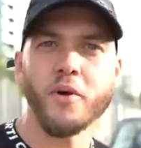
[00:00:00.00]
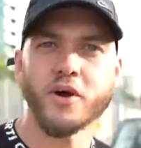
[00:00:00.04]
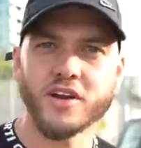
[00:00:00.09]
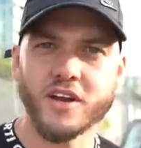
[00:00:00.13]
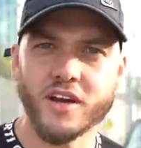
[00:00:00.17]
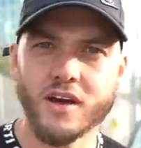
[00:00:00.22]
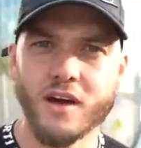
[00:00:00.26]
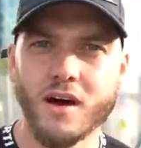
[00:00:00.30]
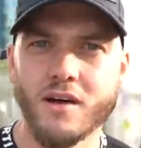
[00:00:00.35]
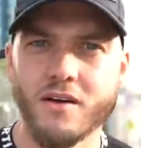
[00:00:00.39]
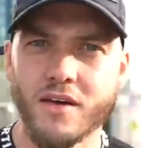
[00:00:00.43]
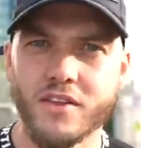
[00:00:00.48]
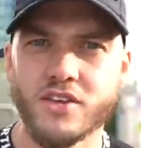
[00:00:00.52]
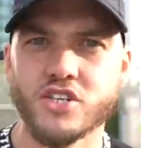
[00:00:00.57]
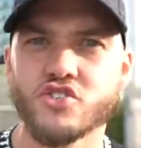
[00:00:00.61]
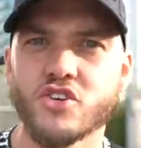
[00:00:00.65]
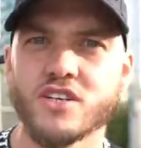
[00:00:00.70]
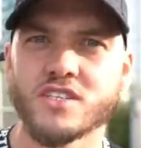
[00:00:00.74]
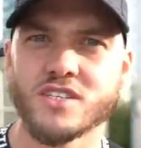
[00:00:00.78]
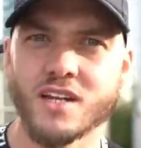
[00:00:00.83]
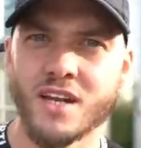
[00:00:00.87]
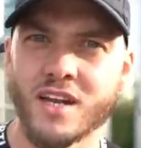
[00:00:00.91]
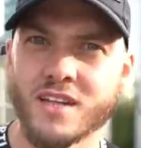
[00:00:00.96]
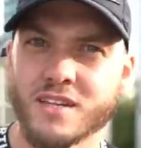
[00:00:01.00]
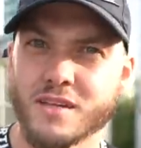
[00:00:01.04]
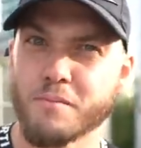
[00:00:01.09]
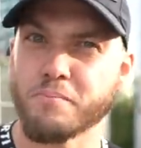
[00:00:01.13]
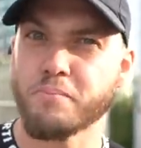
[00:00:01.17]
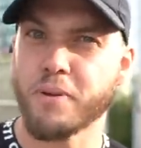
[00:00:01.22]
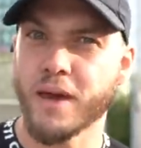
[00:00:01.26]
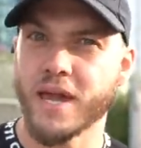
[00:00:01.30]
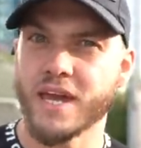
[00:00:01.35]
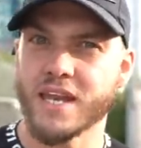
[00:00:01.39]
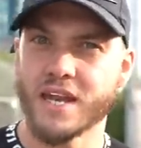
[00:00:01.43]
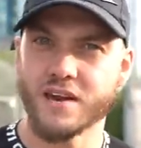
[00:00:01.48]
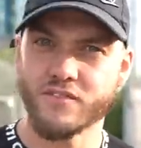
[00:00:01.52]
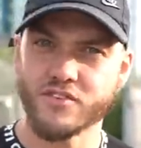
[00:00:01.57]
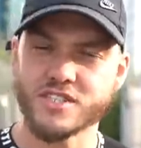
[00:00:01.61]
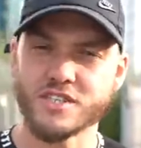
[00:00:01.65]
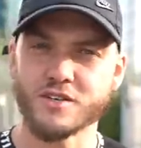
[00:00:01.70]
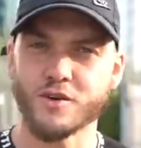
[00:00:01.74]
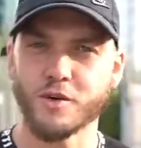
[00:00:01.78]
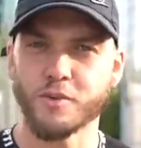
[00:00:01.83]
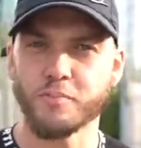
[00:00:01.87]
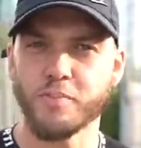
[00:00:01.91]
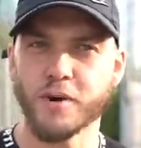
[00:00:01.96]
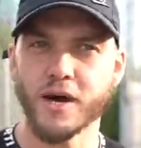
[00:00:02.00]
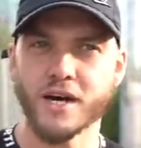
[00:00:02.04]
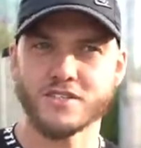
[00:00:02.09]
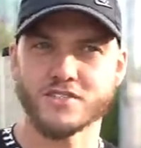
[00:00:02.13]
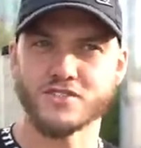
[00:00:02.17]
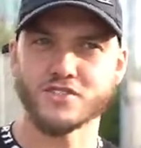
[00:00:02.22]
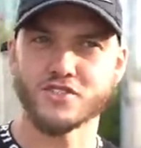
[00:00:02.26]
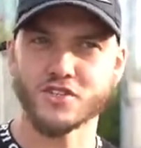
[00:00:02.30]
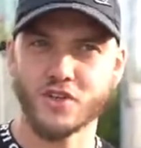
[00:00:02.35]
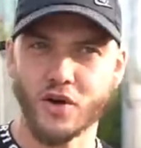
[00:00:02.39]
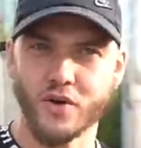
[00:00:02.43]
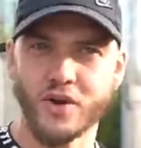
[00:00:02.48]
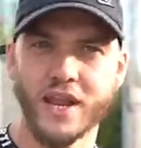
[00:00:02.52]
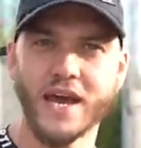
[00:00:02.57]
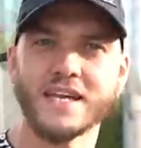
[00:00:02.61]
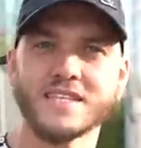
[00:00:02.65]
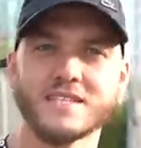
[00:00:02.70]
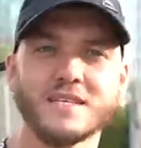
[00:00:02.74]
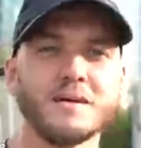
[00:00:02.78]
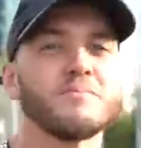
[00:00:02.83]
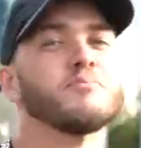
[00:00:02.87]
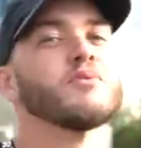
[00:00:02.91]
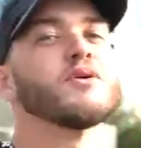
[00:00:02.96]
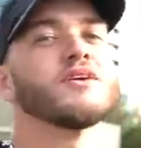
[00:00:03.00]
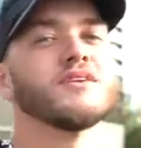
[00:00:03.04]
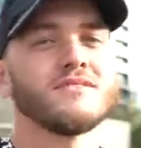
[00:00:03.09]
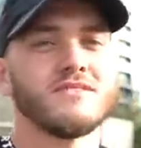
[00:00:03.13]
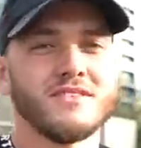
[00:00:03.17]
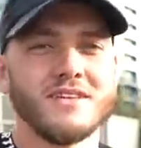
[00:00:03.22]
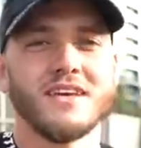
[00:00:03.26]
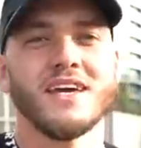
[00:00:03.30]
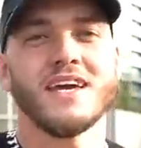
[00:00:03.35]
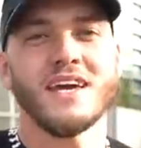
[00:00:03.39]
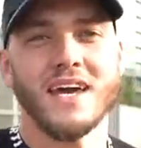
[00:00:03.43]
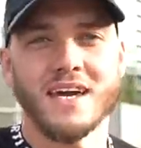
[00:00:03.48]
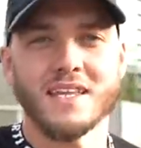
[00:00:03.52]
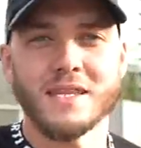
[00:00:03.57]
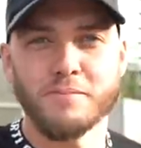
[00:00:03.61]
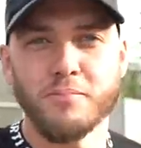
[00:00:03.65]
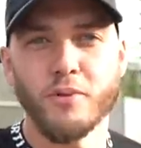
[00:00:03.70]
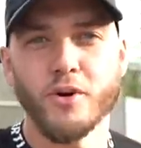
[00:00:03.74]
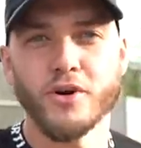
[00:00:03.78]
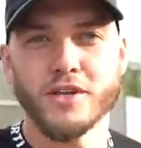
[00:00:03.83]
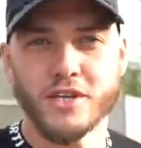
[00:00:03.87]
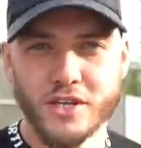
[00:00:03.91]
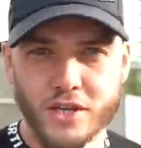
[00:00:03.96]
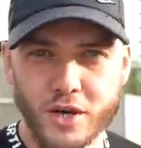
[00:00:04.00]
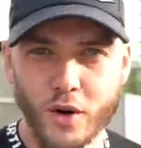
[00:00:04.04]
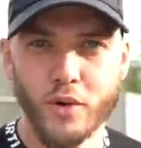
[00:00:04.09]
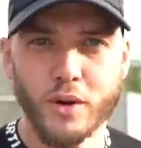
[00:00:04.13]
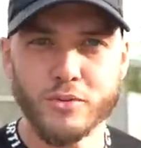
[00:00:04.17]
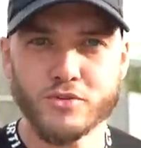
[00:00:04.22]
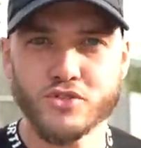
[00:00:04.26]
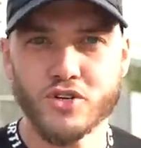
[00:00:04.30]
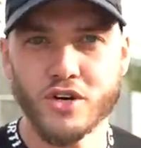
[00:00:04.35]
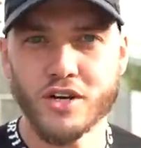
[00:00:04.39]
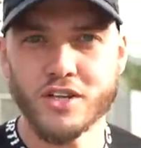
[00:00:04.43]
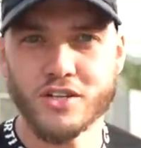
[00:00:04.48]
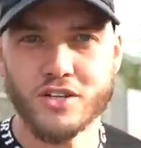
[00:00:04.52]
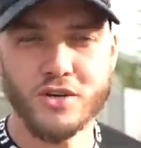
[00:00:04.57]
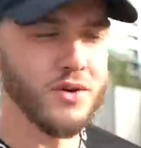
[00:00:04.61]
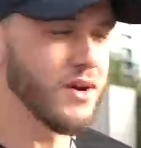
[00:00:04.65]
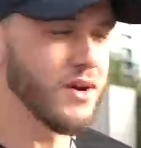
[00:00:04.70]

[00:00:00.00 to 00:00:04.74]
not gonna go around the streets of London paying every single person to go and enter, but you get the point, you know what I'm trying to do